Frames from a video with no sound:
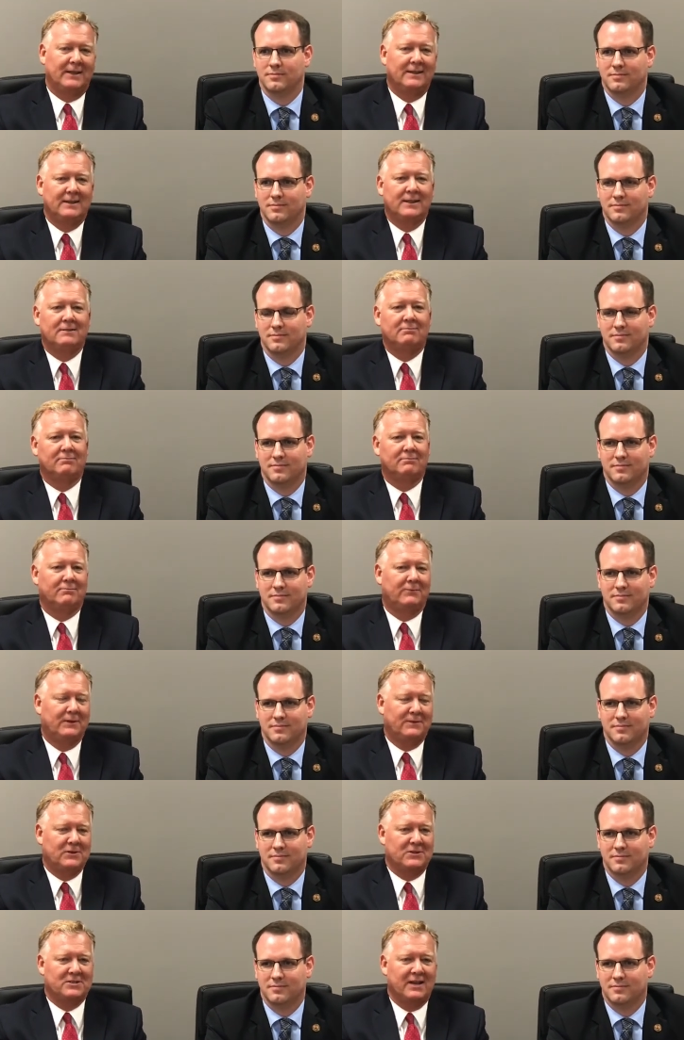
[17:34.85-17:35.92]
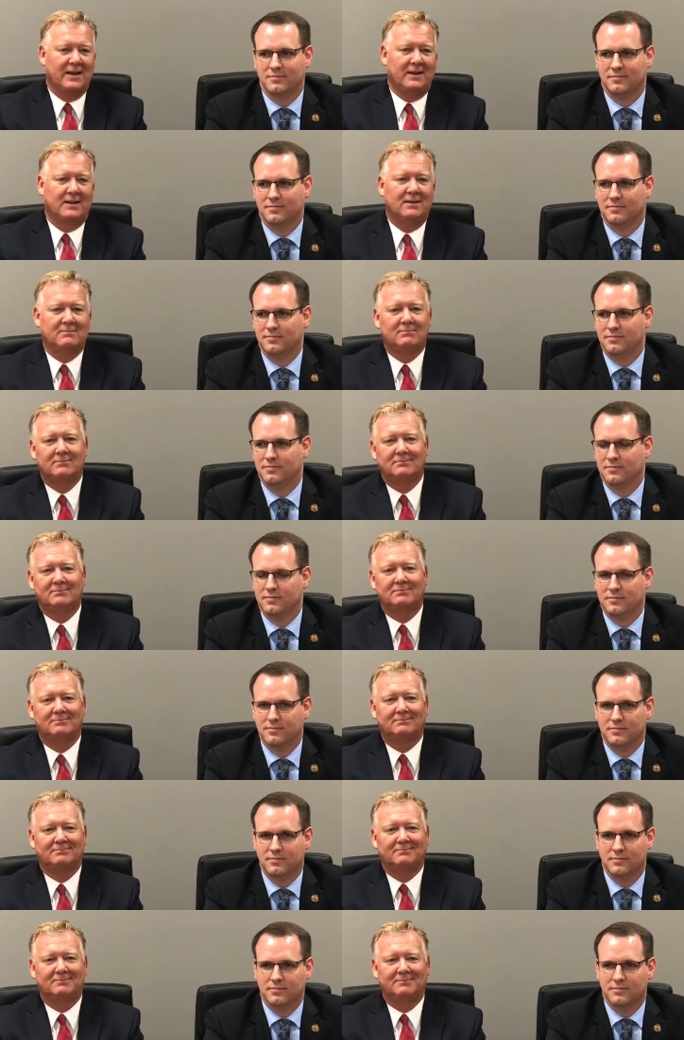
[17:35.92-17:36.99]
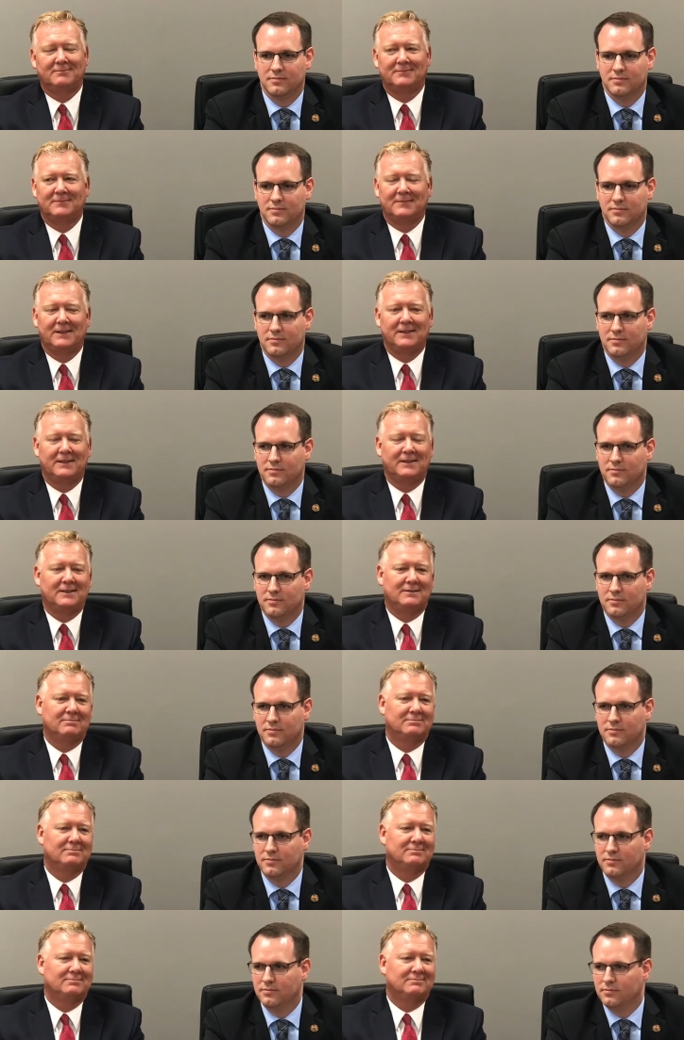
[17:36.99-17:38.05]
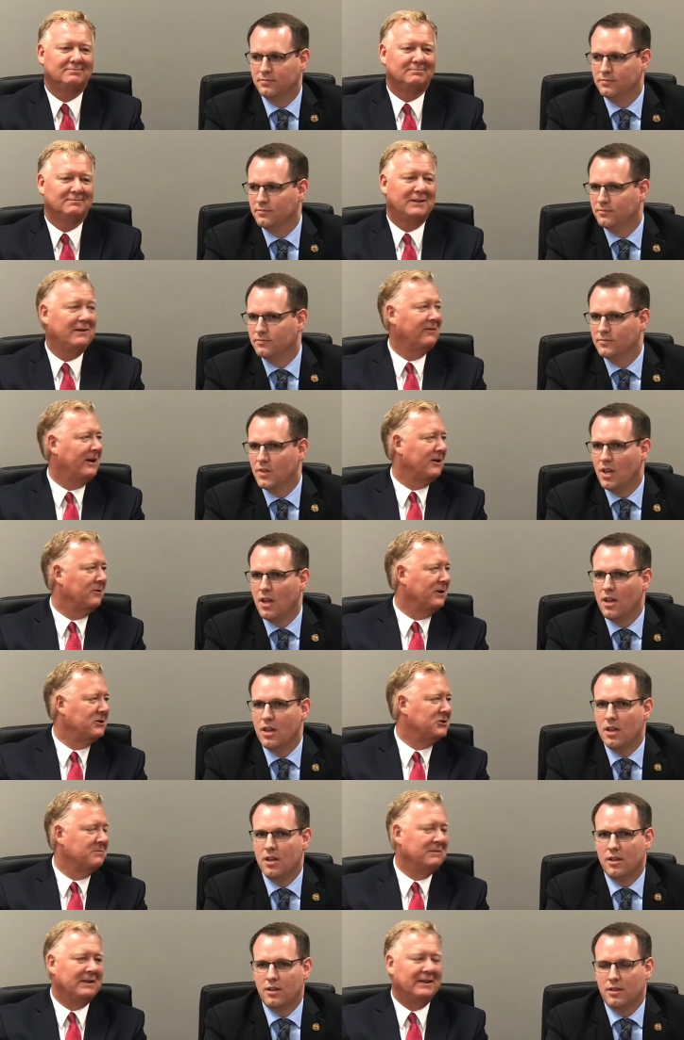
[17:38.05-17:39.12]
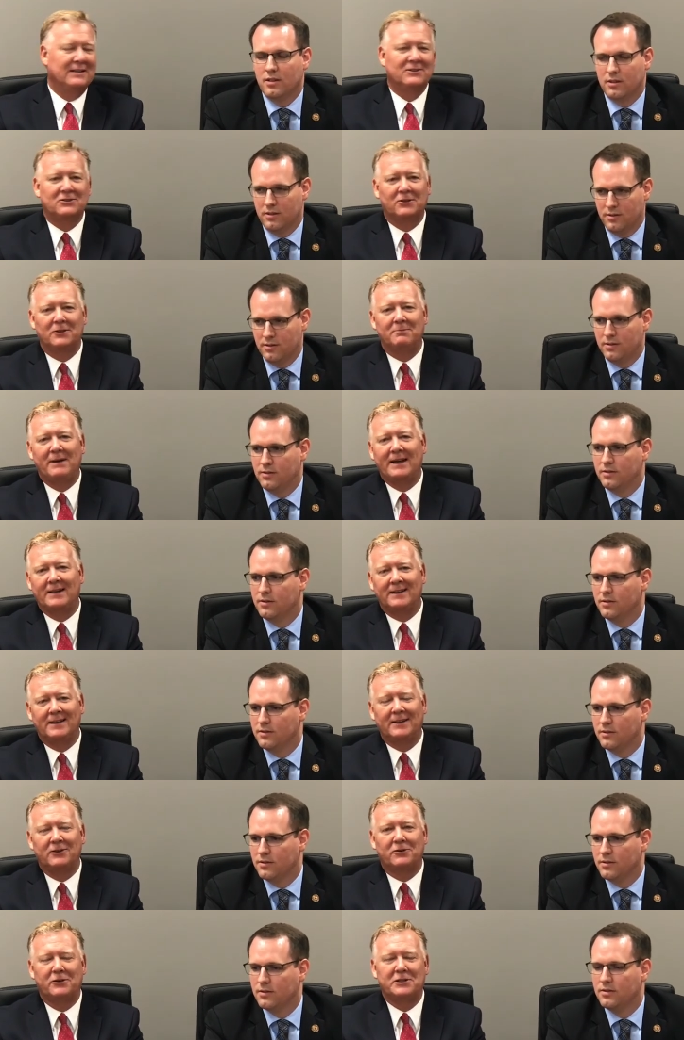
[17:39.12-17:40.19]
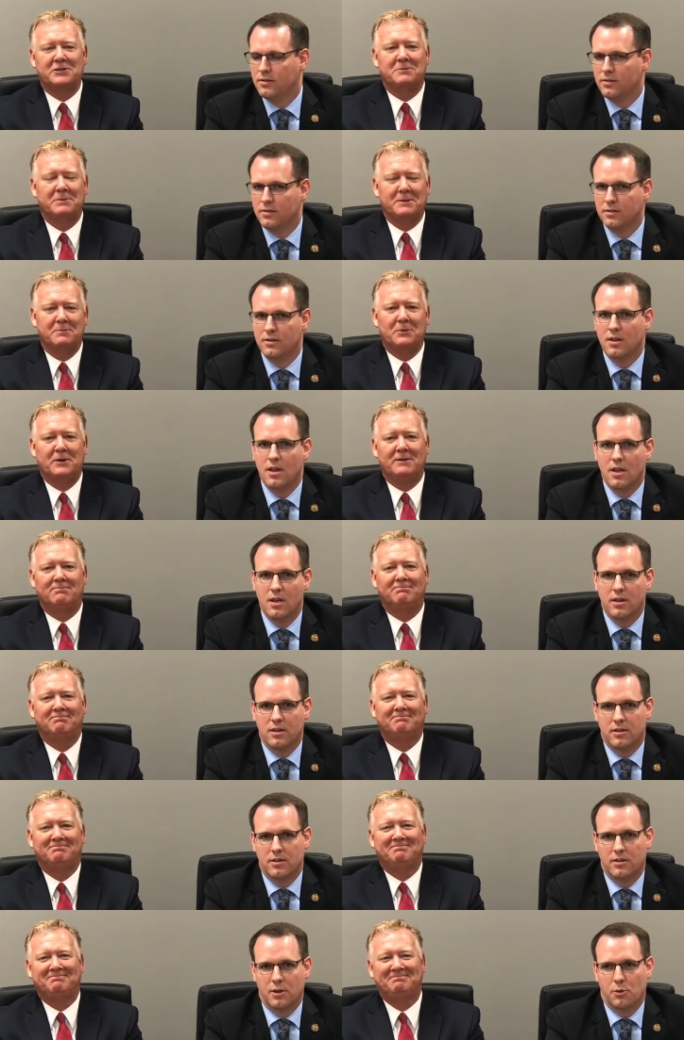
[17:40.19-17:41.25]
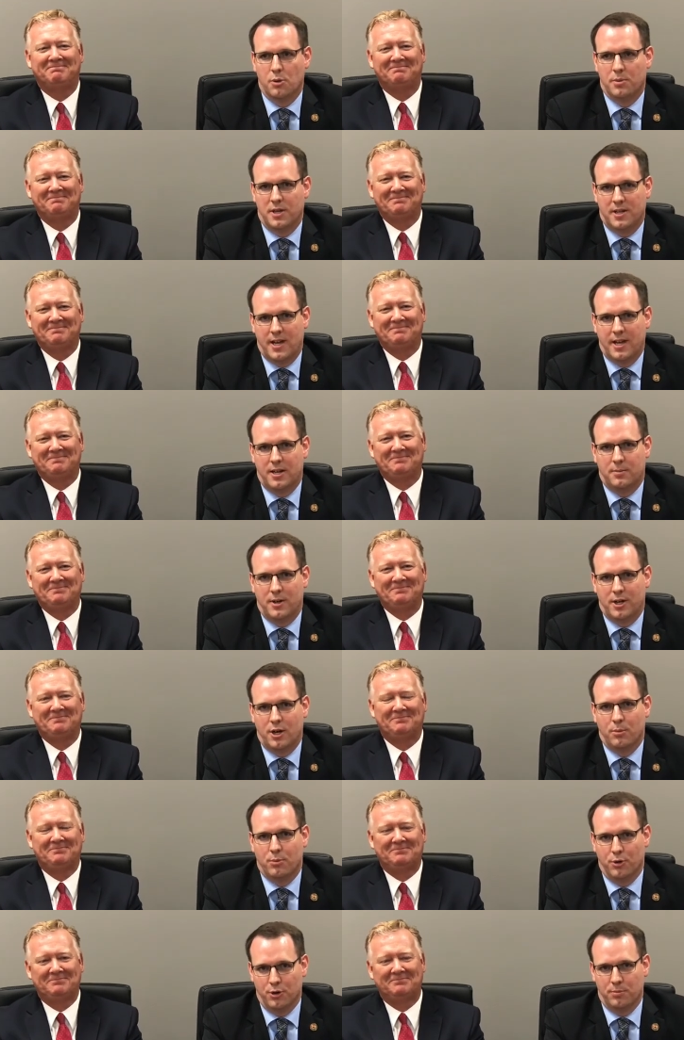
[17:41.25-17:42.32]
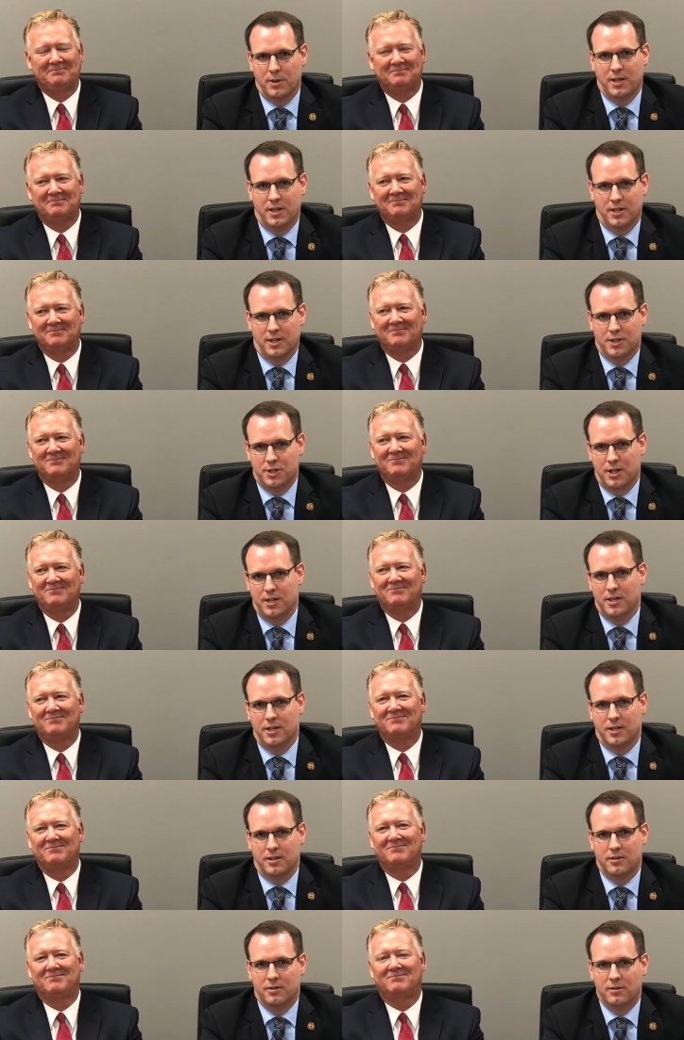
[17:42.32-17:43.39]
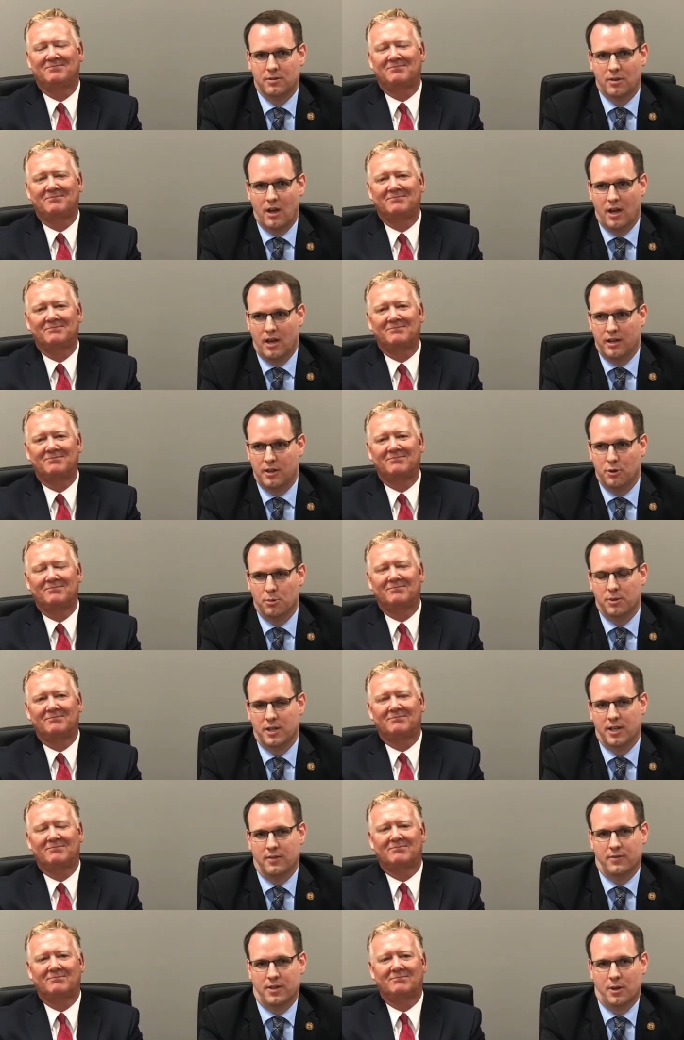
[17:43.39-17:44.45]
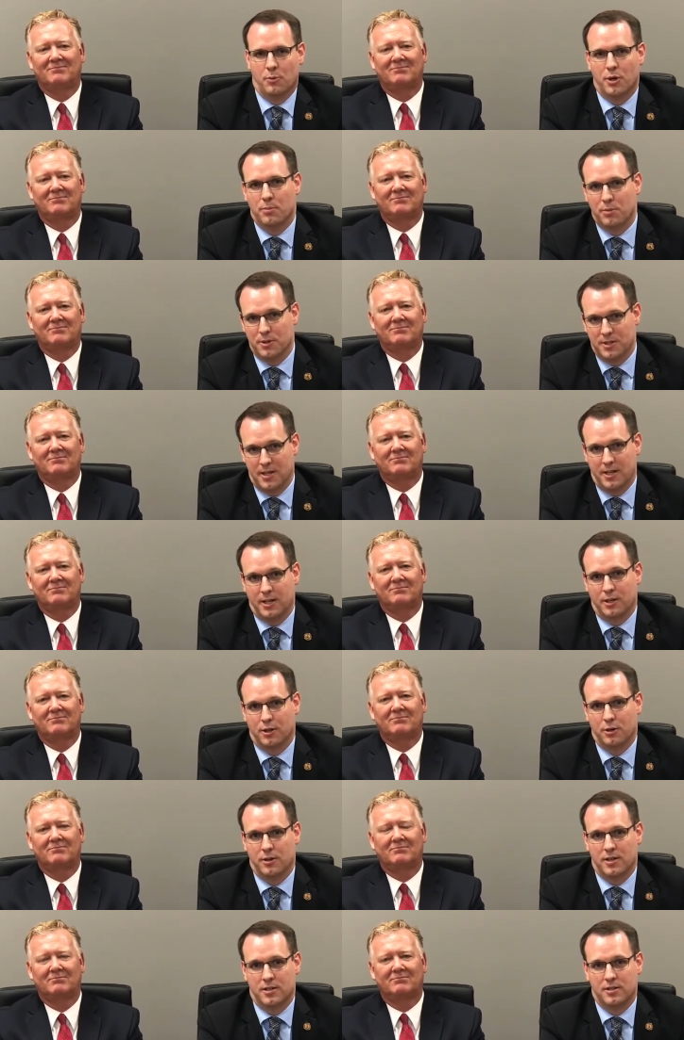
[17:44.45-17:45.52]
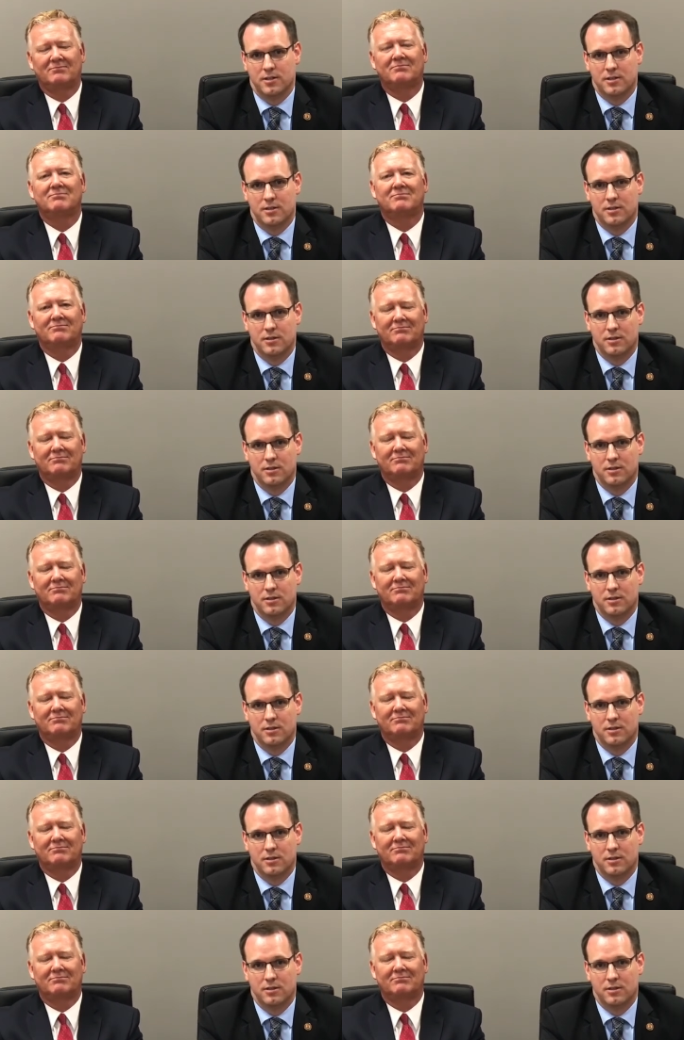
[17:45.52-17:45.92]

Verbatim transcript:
Speaker 1: and then we've just had a uh, evaluation meeting, so it might
Speaker 2: increase a bit more there will be an item on our board meeting agenda. Uh, he will be given a 1% increase